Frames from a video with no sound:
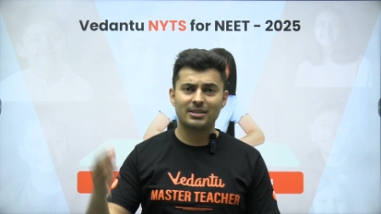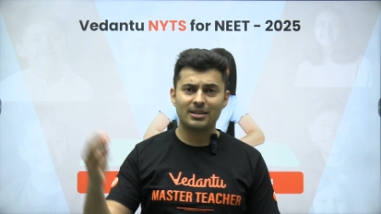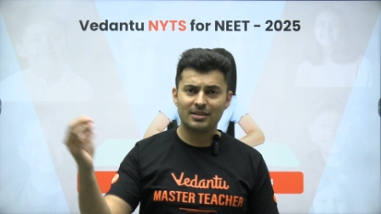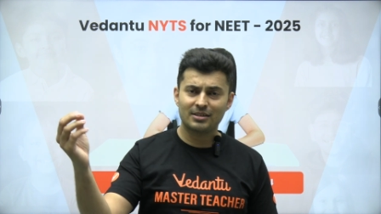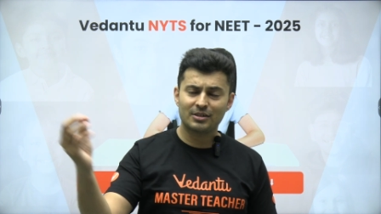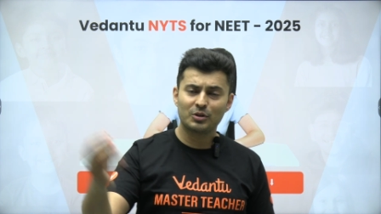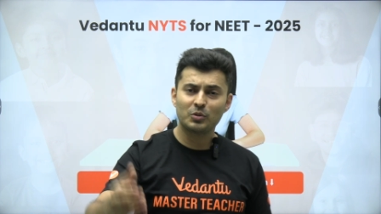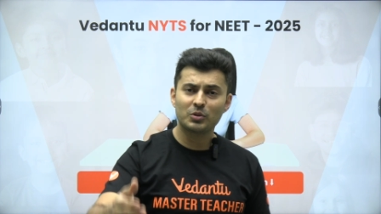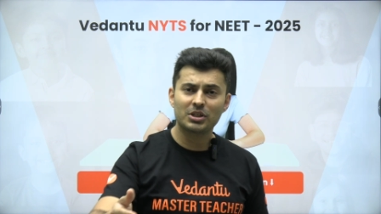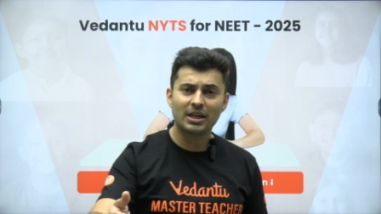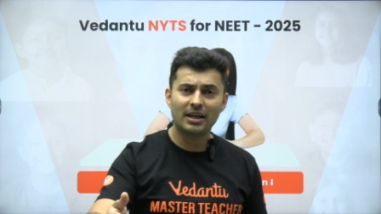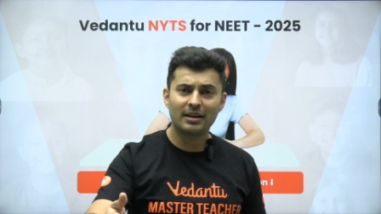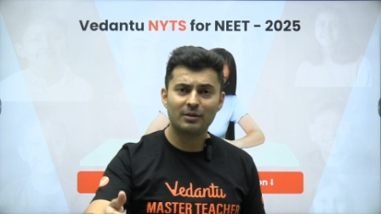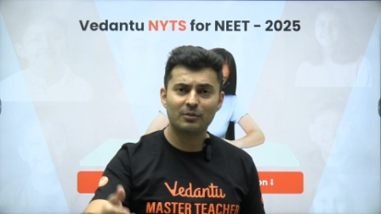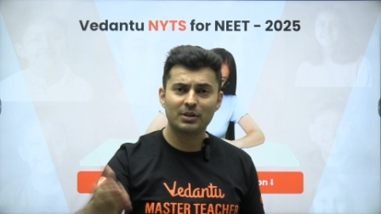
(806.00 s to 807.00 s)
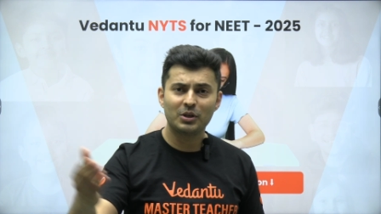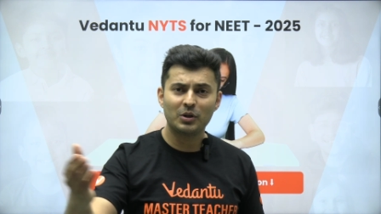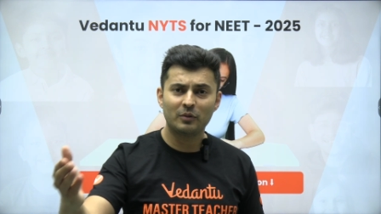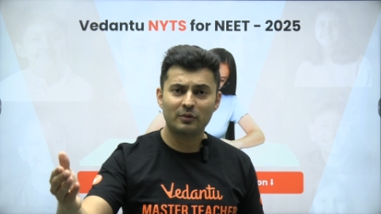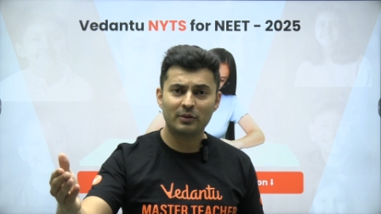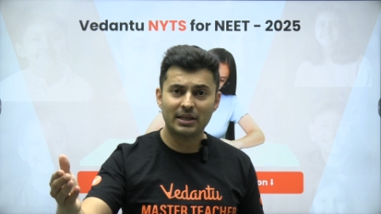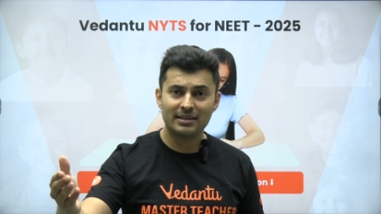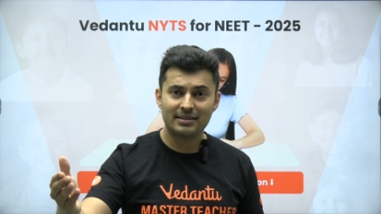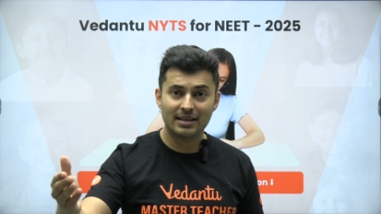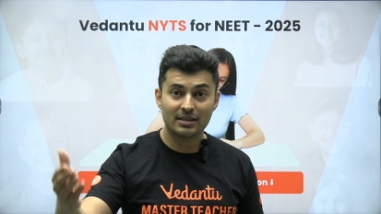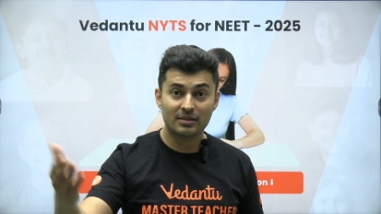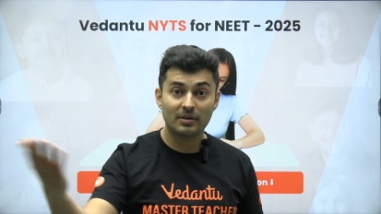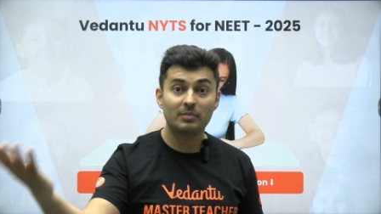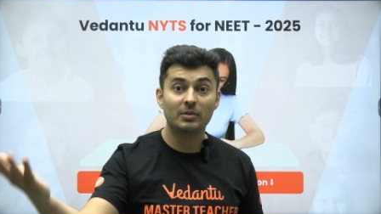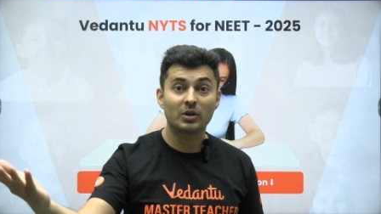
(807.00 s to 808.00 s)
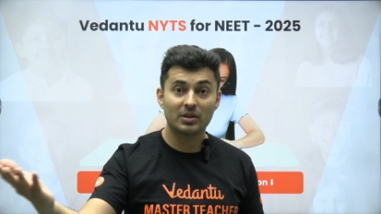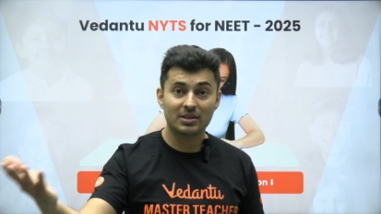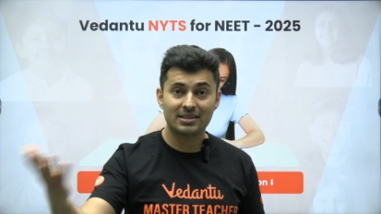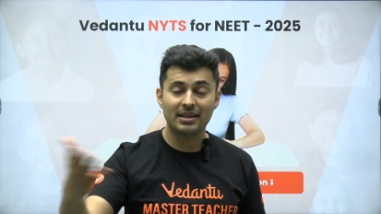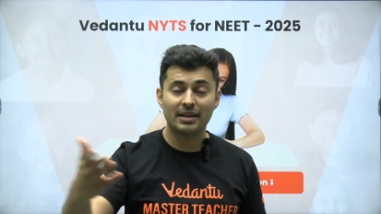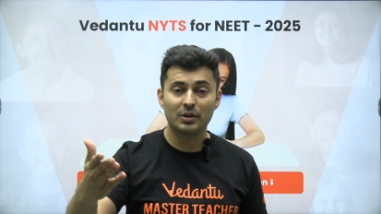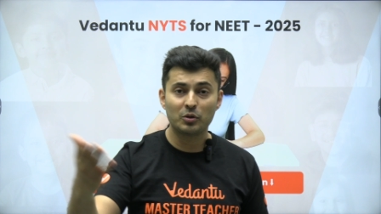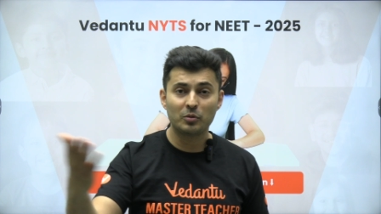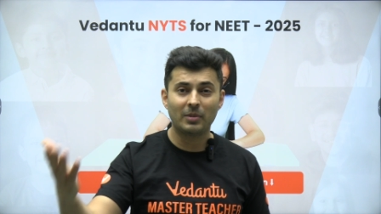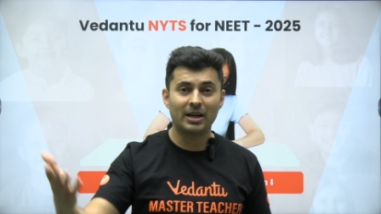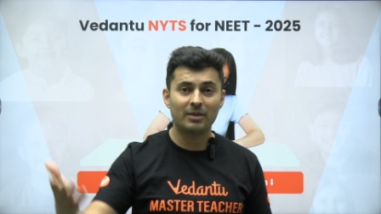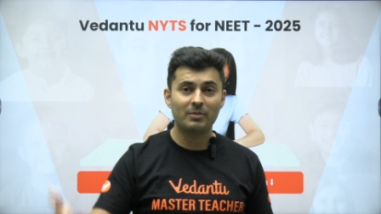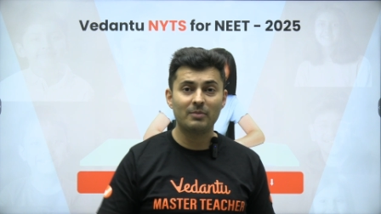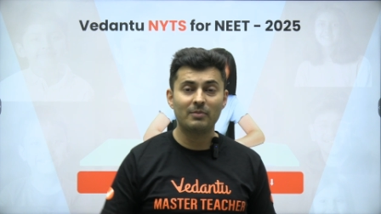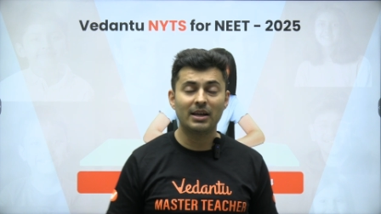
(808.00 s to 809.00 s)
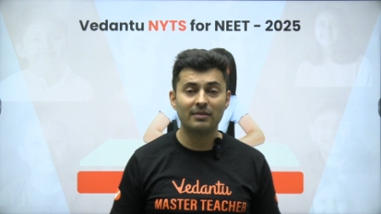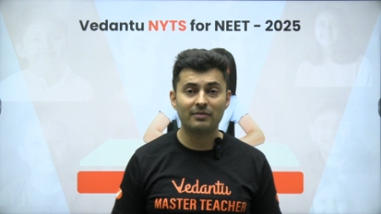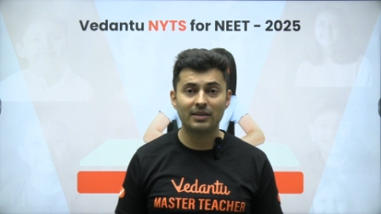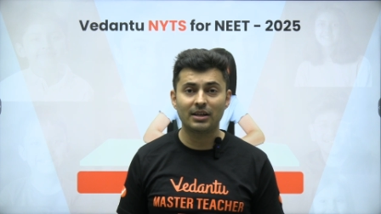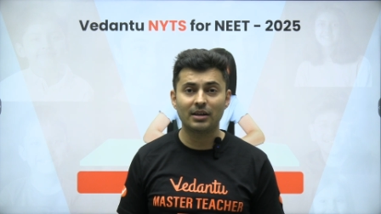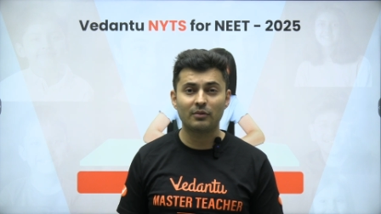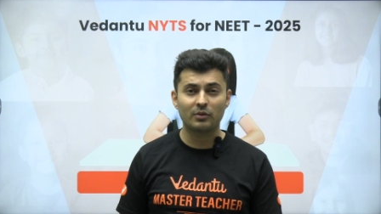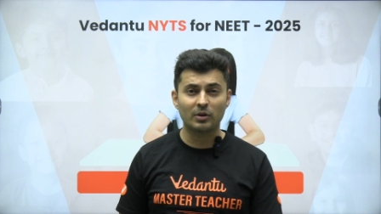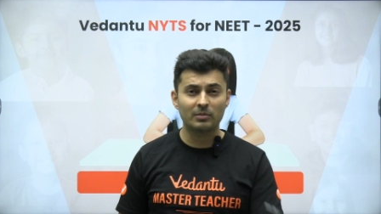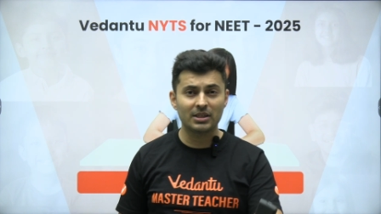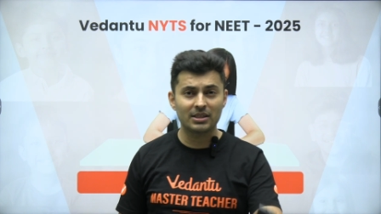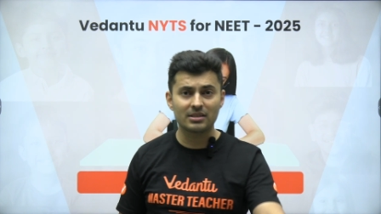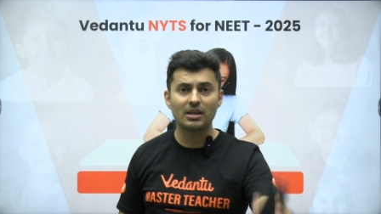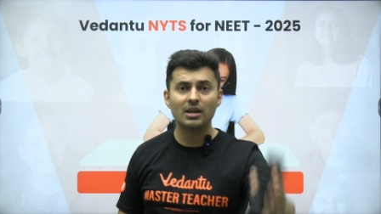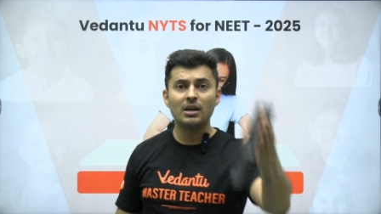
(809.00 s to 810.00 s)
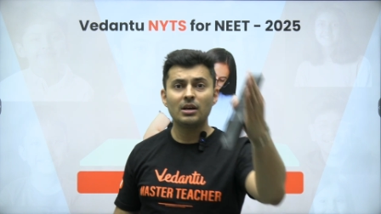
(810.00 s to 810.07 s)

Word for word: Shreyas. do share it with your friends as well because they too might be benefited from this